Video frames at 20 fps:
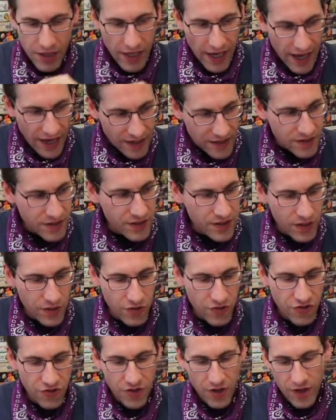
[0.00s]

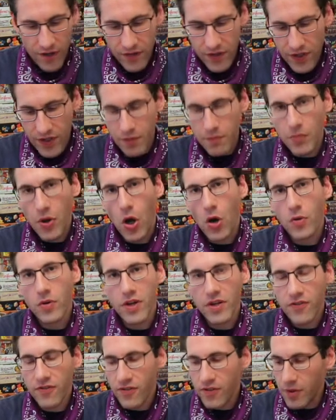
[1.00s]
execution of the
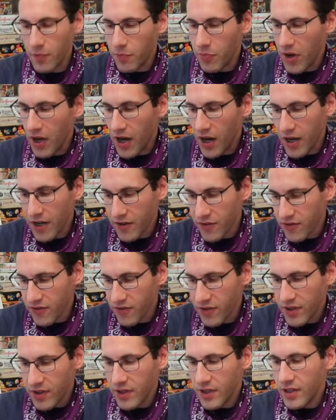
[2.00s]
components, the box,
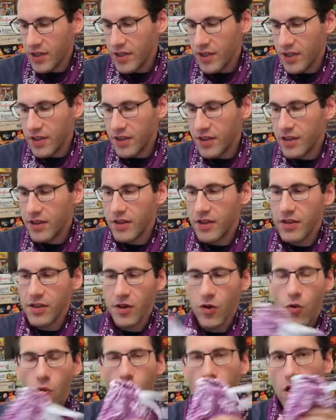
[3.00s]
the
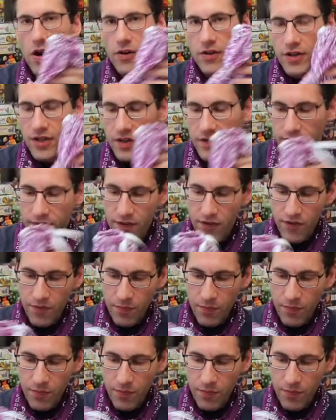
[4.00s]
quality of this